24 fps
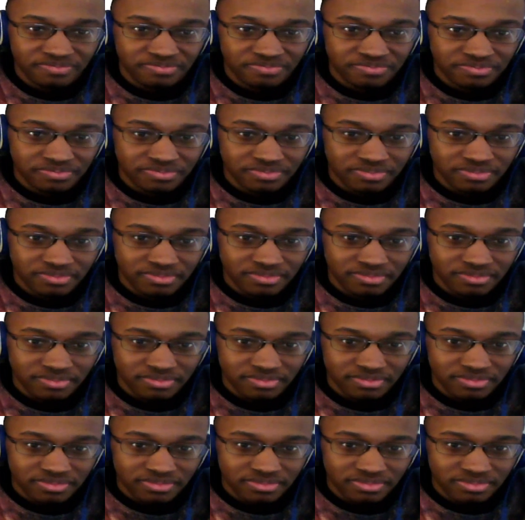
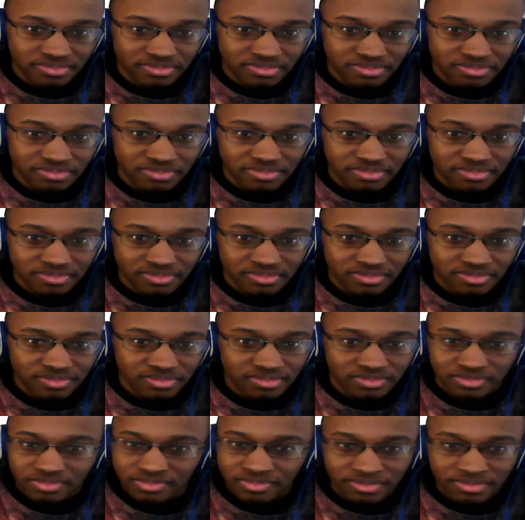Nobody speaks.